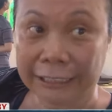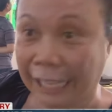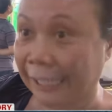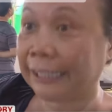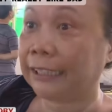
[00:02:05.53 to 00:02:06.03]

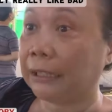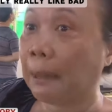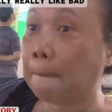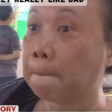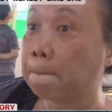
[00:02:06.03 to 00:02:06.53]
like
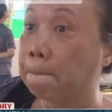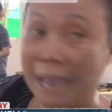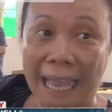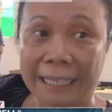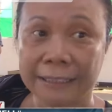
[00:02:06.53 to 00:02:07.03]

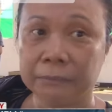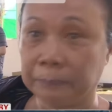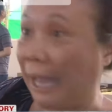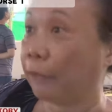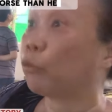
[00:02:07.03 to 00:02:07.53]
bad,
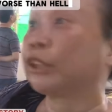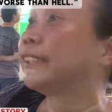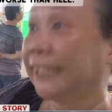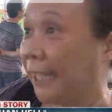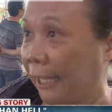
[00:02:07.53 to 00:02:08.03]
bad, worse
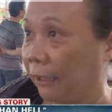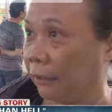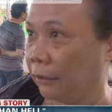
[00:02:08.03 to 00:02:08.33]
than hell.